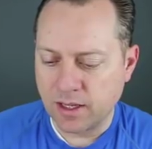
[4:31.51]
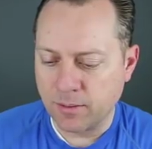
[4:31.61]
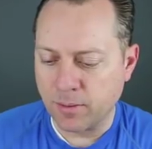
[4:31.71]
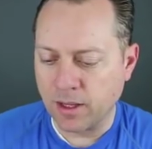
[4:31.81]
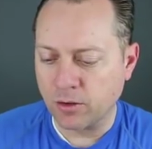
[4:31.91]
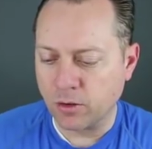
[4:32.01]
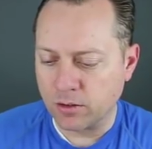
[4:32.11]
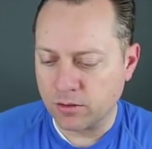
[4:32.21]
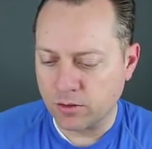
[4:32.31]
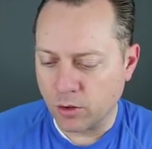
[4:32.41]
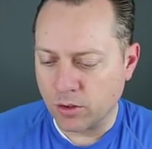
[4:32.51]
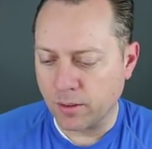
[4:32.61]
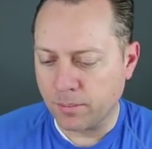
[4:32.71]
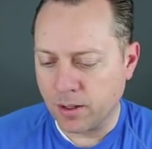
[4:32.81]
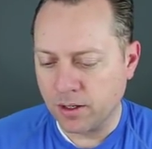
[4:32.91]
Take my yoke
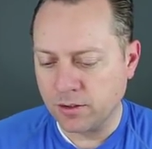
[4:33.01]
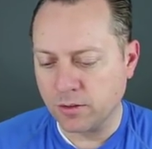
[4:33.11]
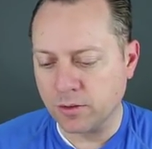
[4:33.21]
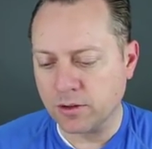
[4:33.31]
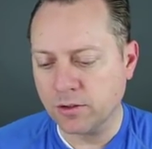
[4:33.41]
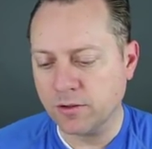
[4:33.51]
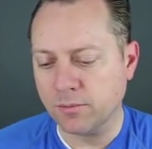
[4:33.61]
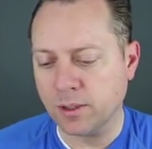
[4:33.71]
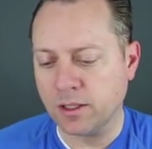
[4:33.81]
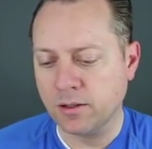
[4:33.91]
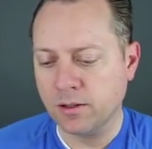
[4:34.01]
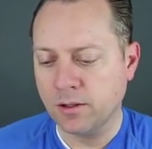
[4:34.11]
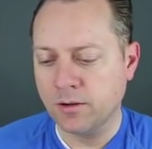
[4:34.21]
upon you and learn of me,